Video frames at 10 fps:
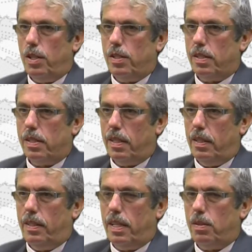is
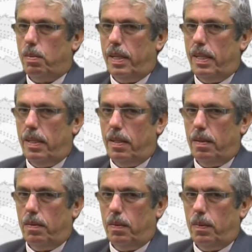that we
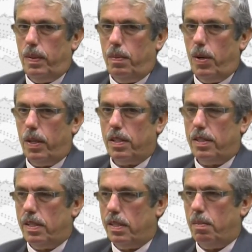work a
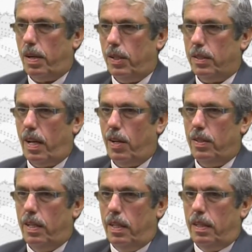system out now
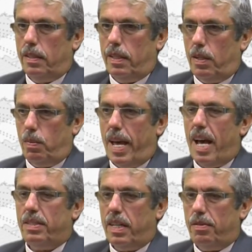that we
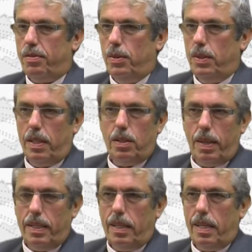have enough food in
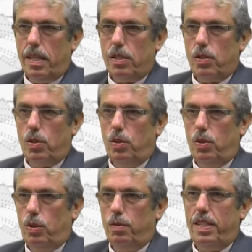20 years
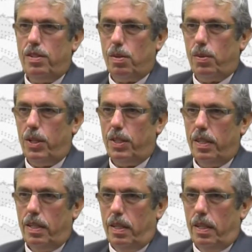to feed the world.